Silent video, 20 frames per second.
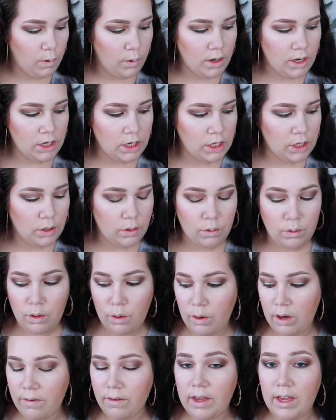going to
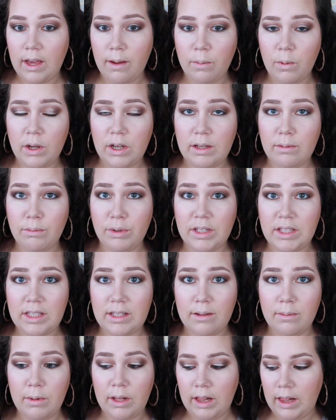go off camera and put
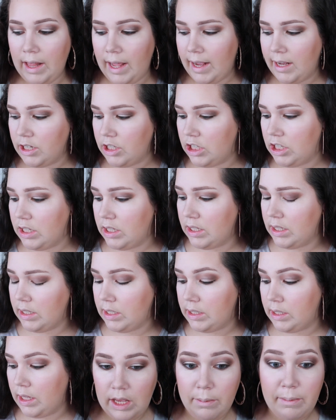some
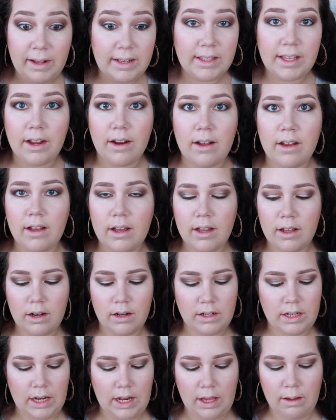lashes and mascara
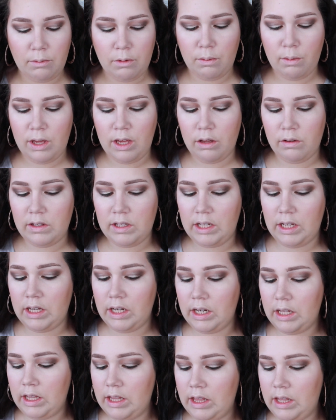on. Today I'm going to be
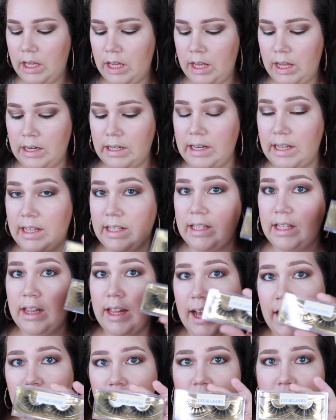using the Daisy
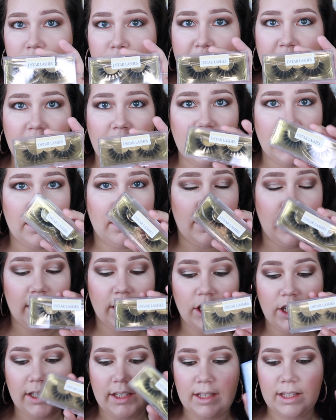Lashes by D-Star
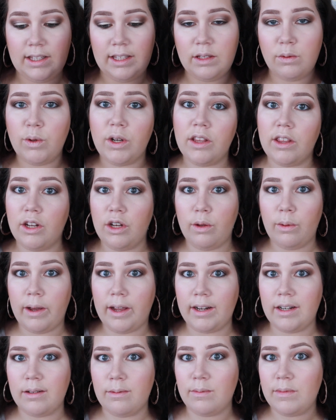Lashes. This is one of the new
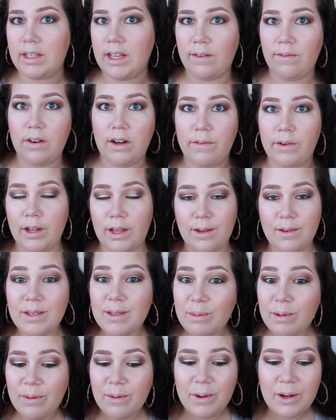items I've never
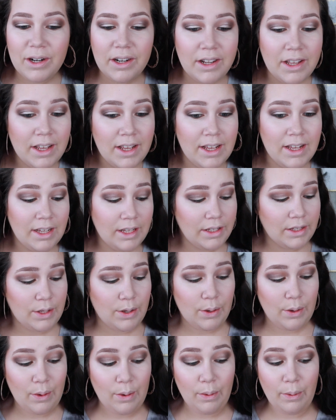used before,
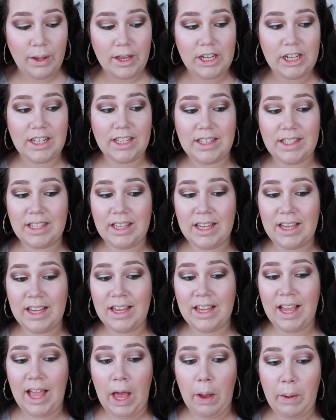so we shall
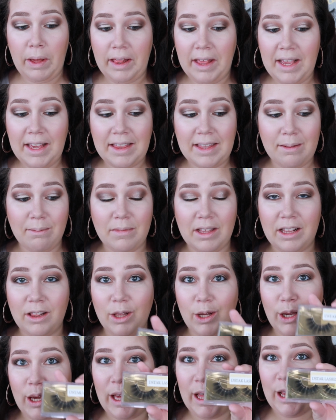see how I like them. They
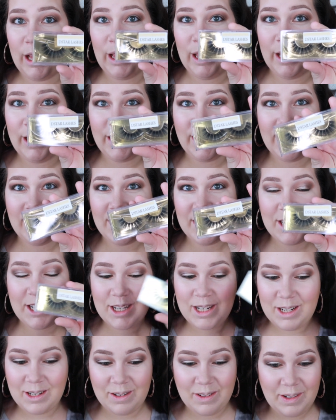look a little
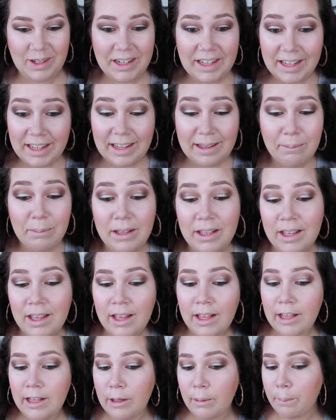extreme,
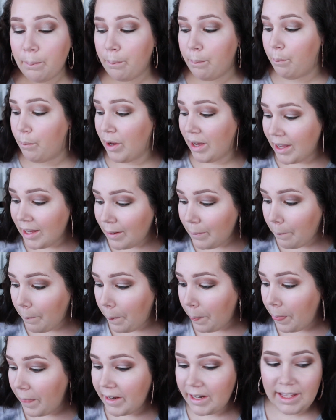but
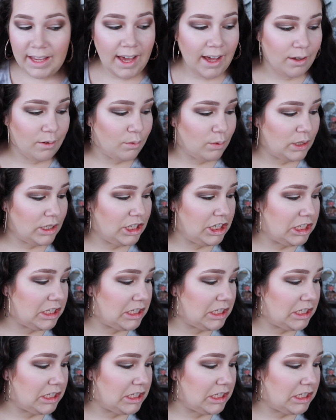yeah, we'll